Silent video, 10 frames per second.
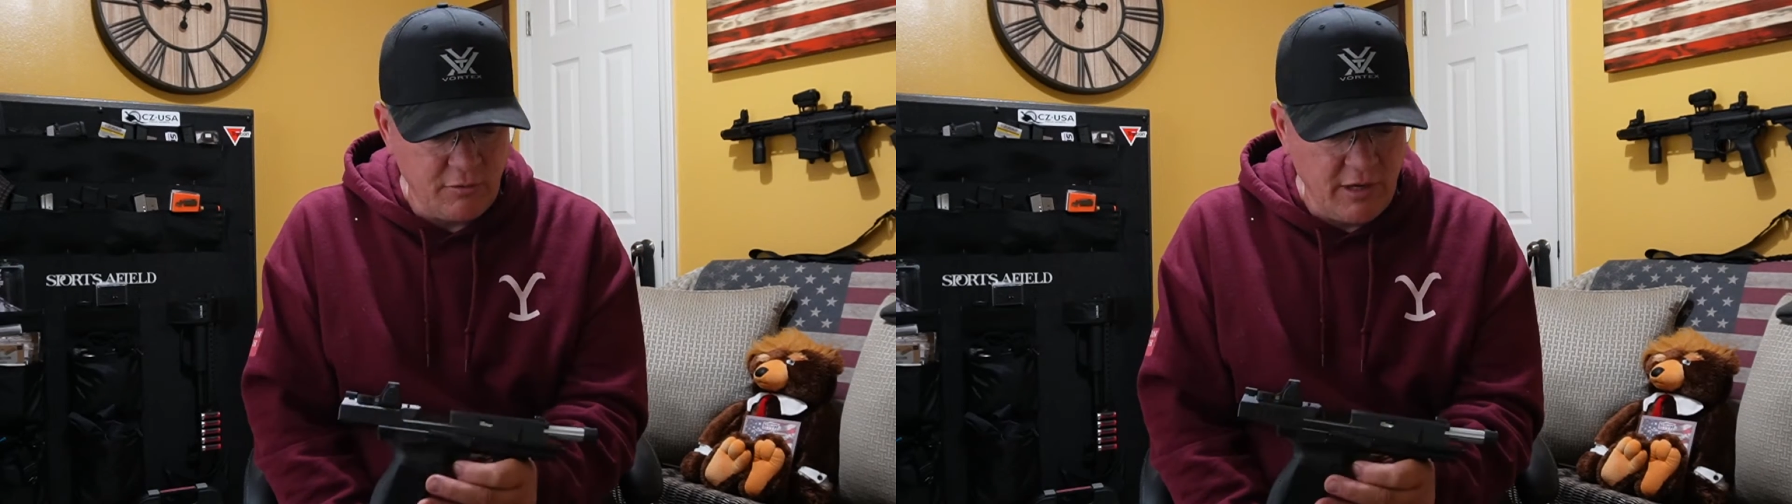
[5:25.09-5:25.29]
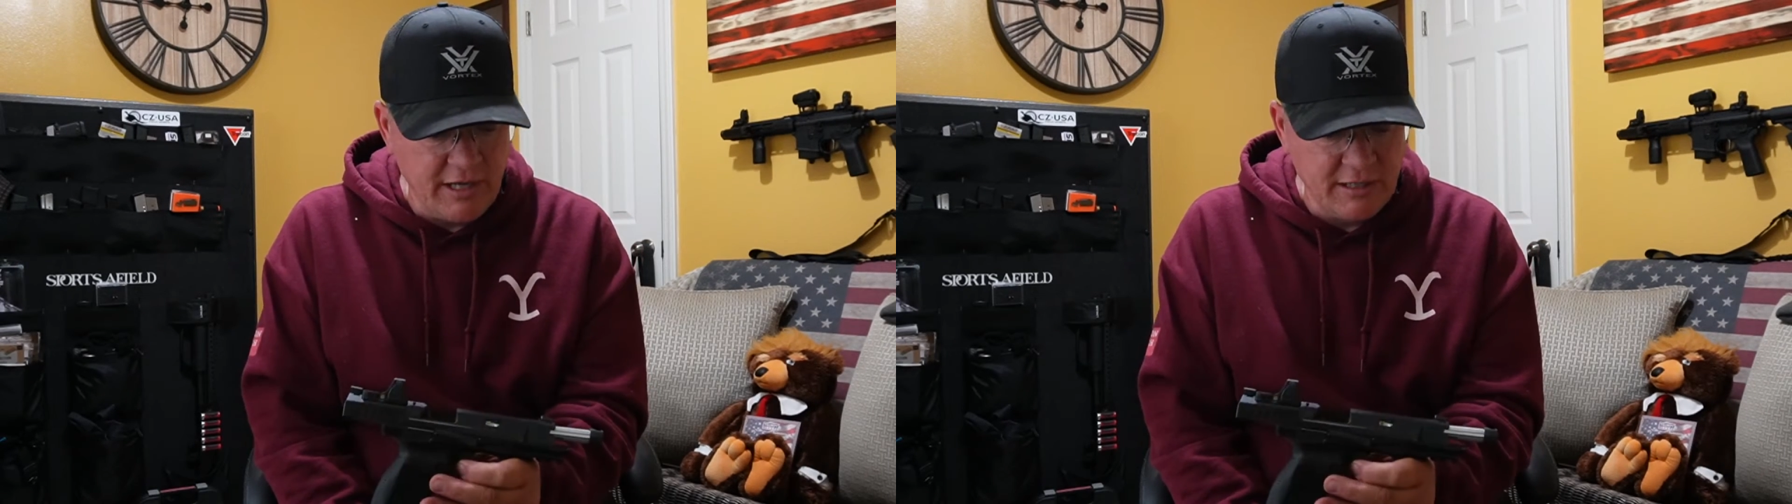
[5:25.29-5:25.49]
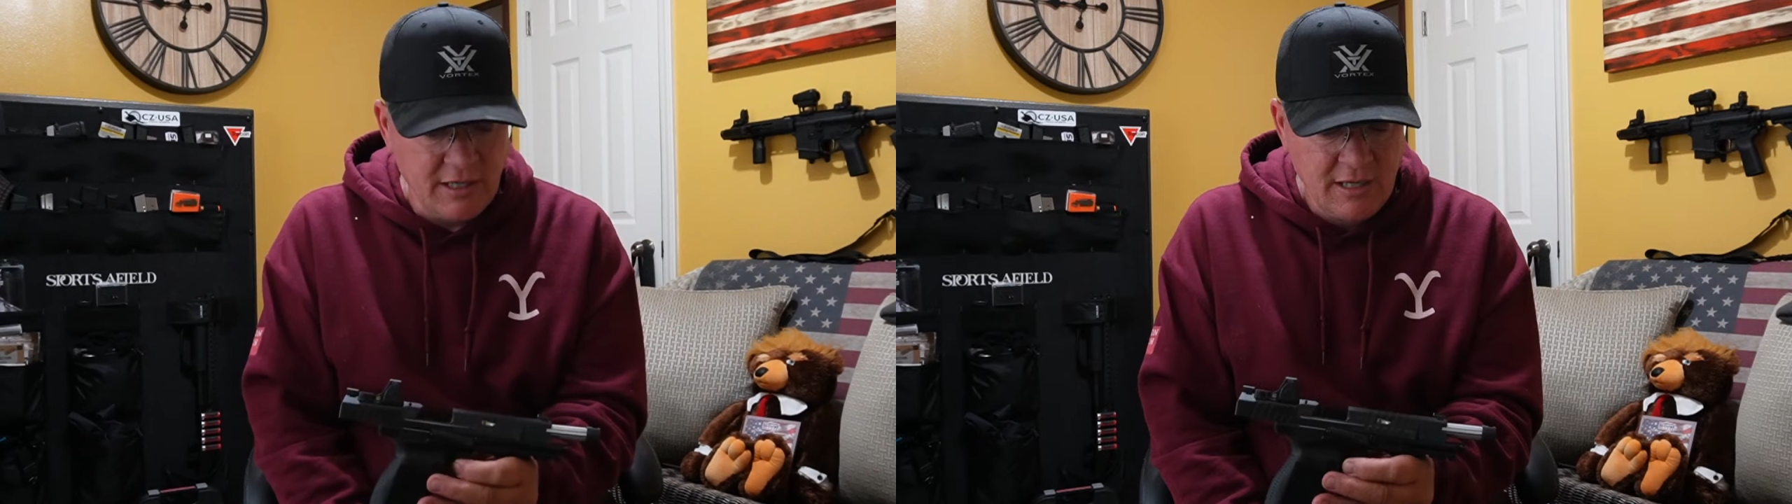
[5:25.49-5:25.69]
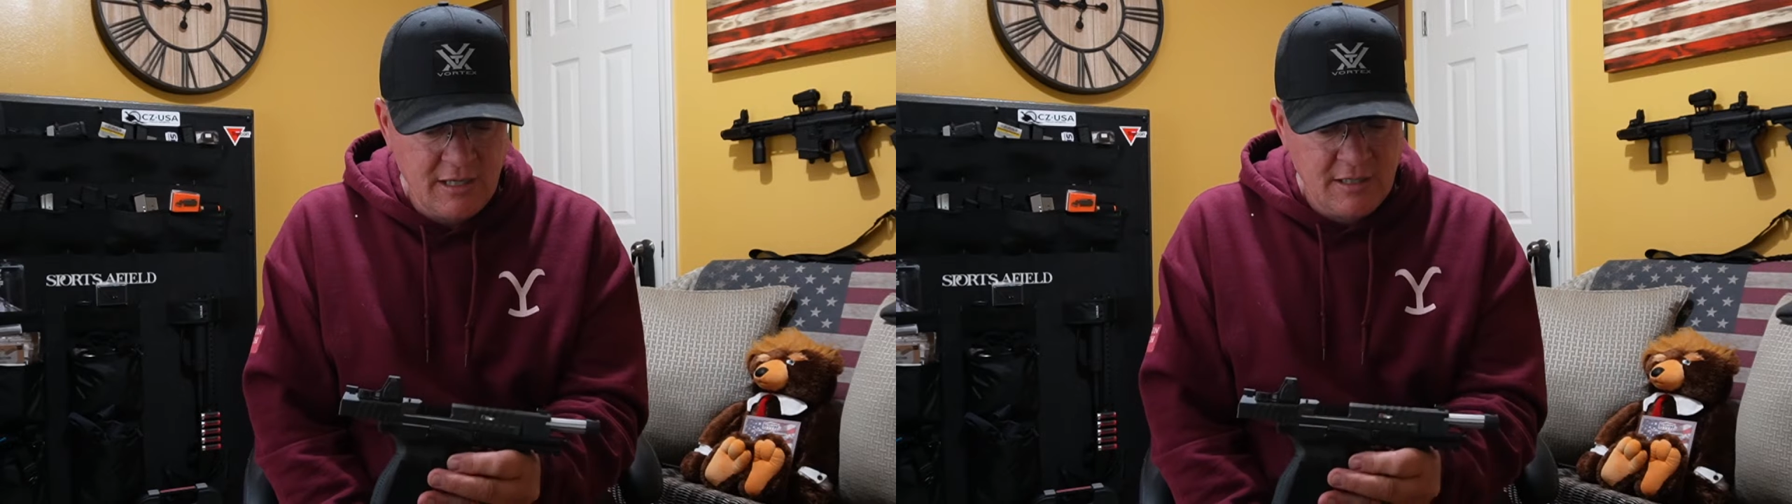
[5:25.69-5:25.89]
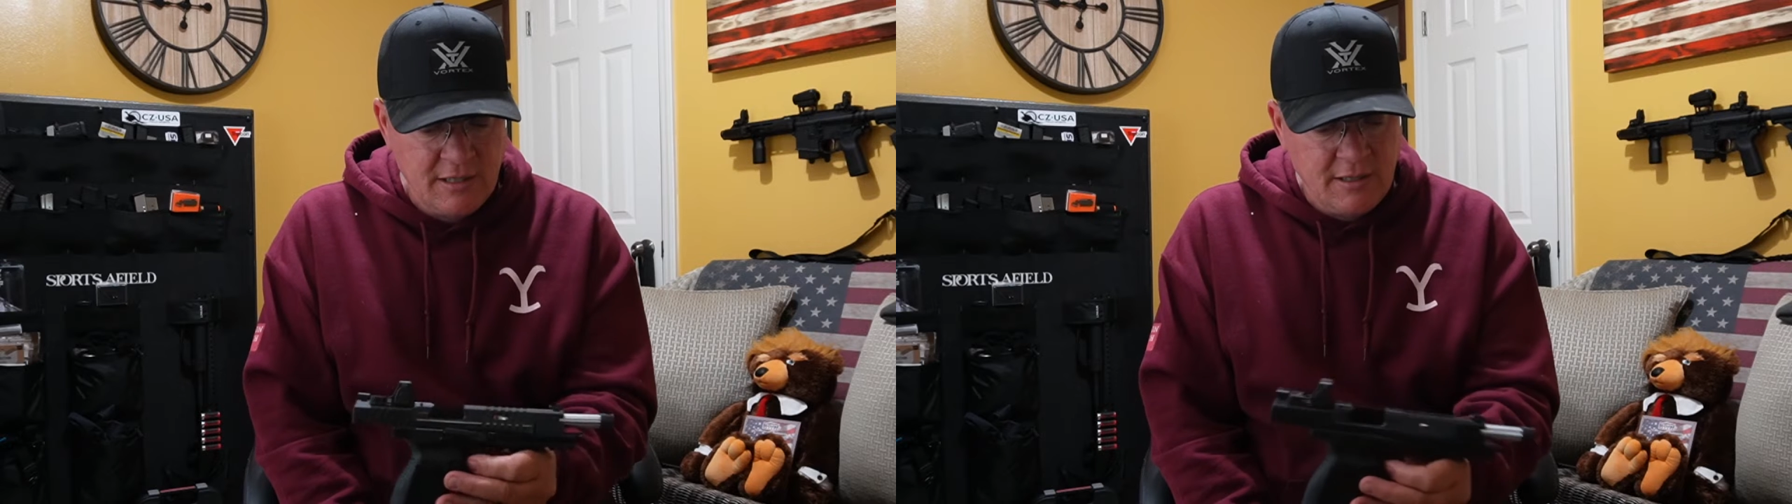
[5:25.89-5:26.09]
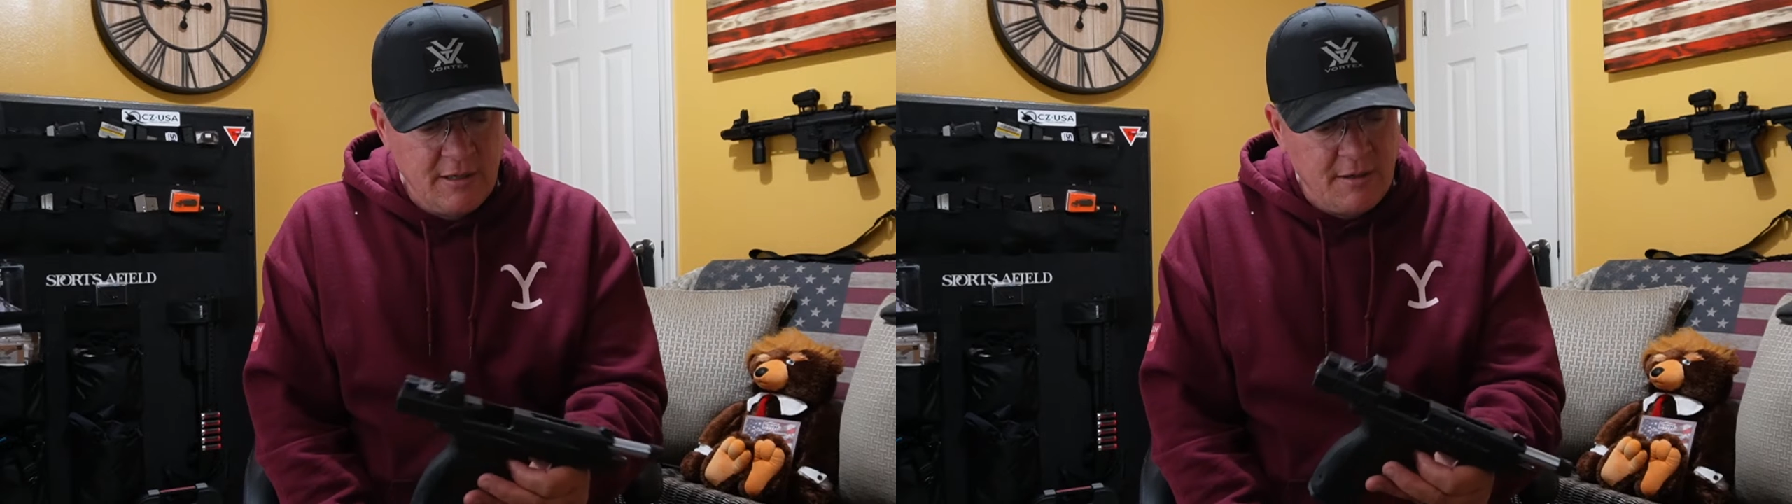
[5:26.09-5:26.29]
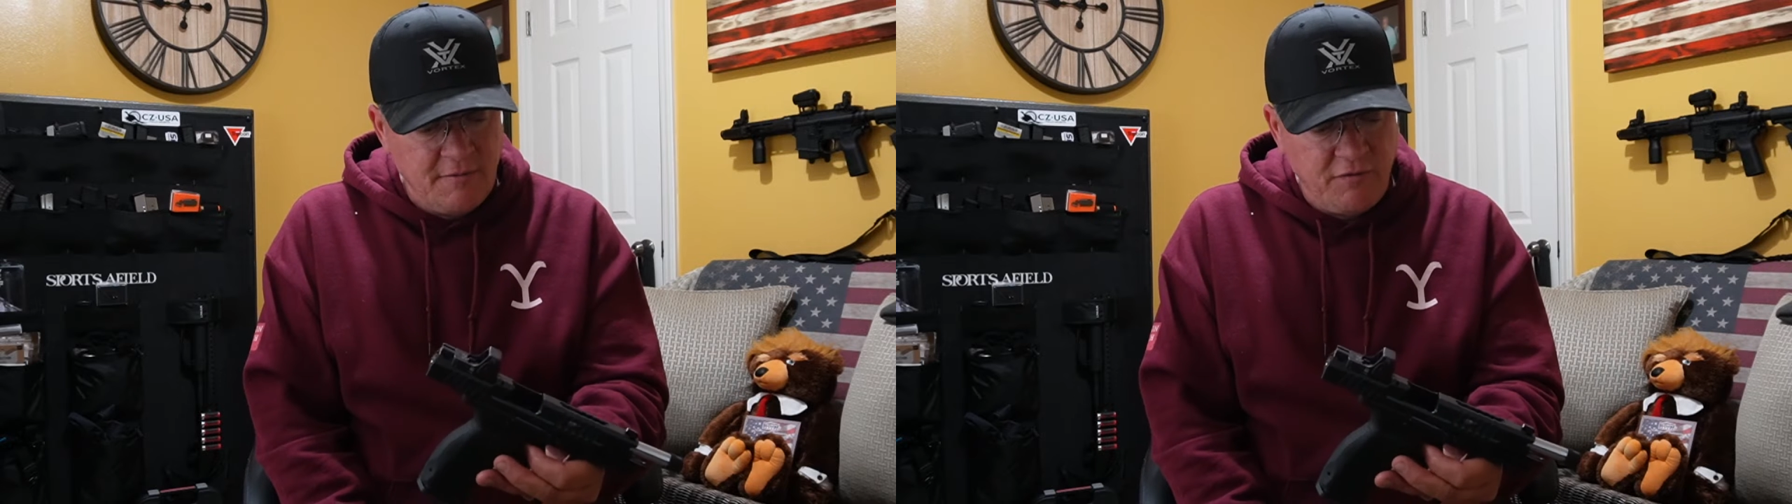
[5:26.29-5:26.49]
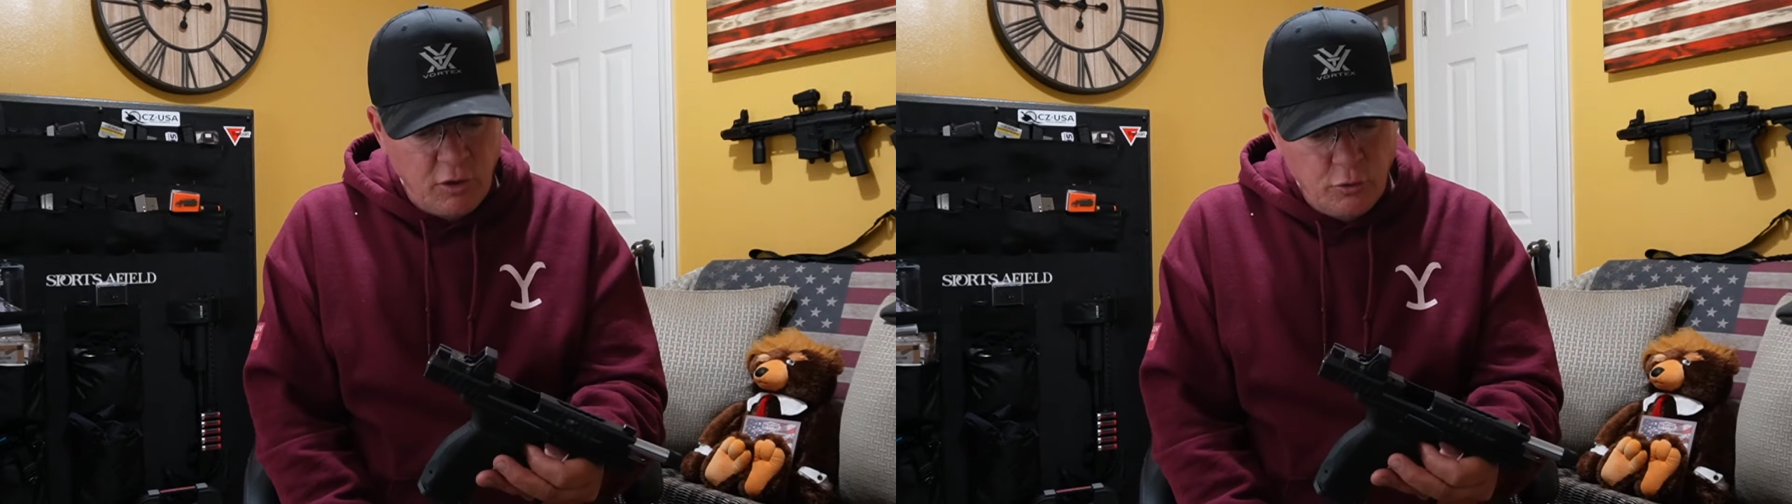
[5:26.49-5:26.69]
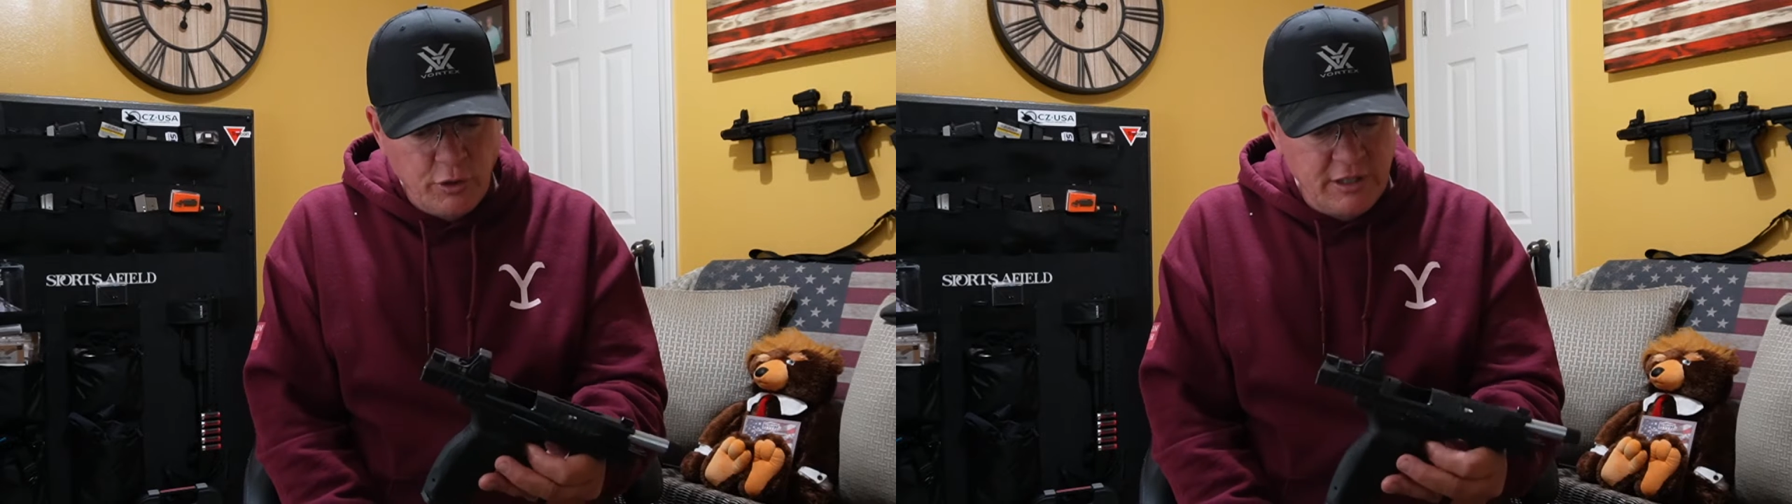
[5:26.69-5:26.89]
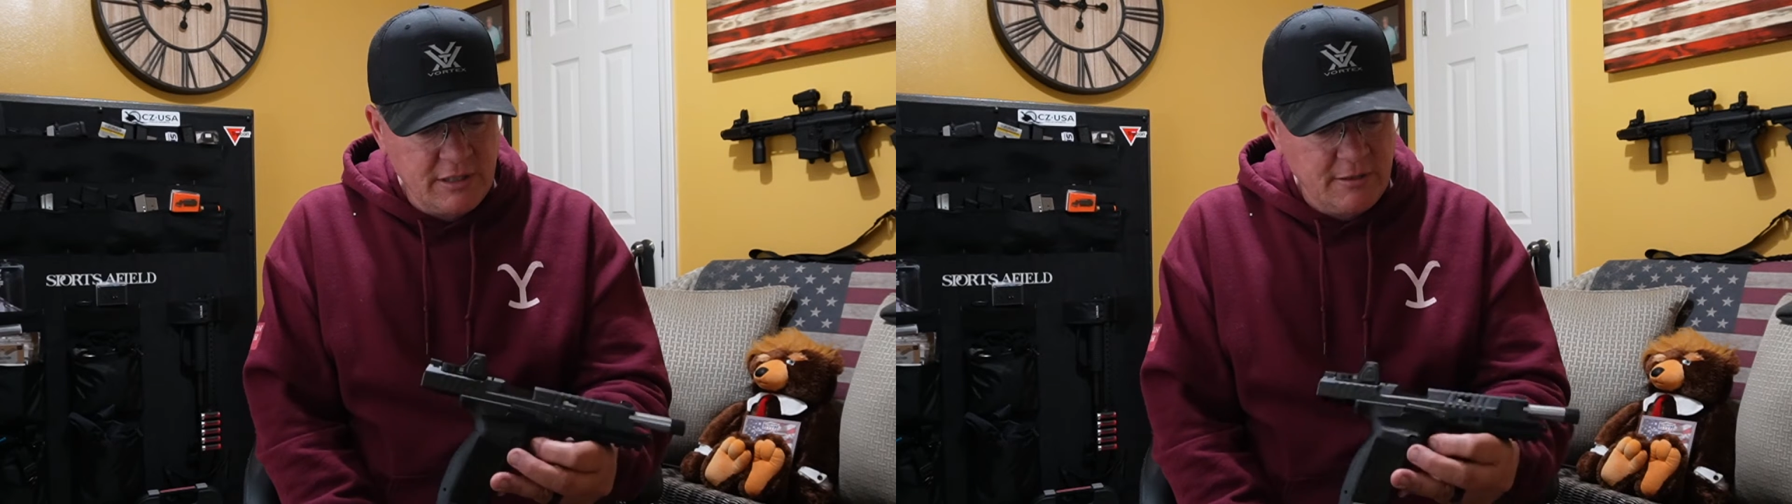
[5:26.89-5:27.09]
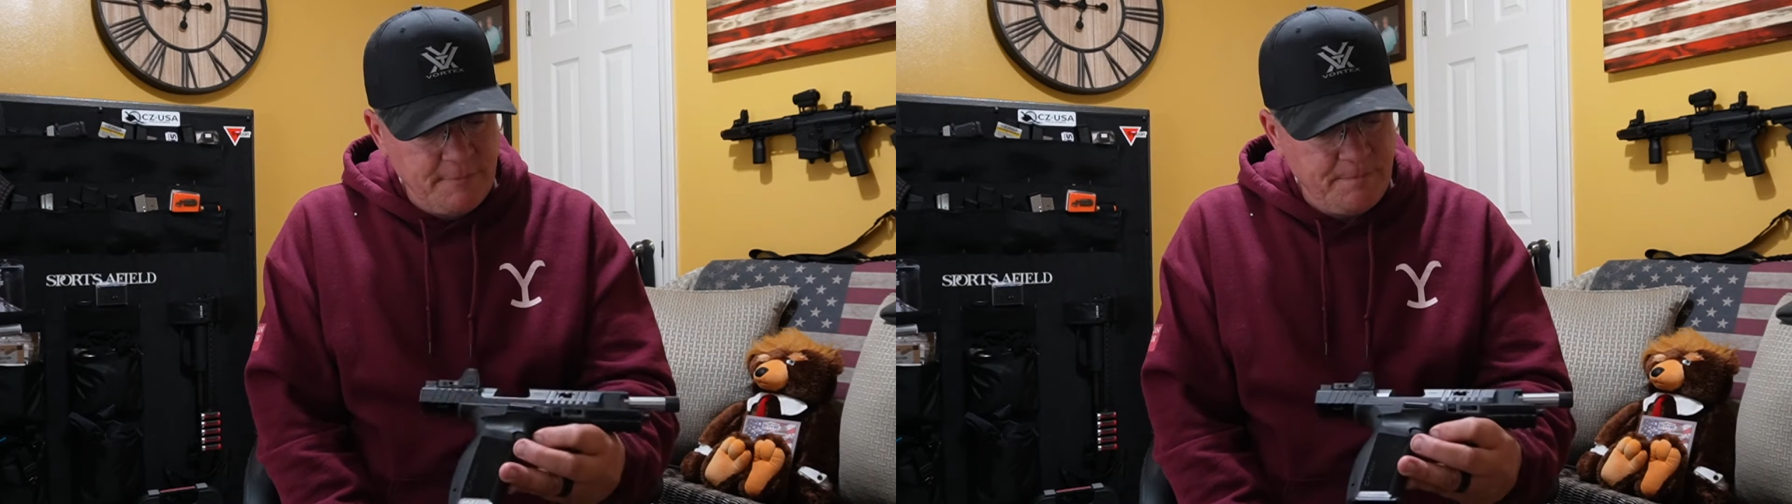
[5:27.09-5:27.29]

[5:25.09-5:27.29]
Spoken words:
threaded, fluted,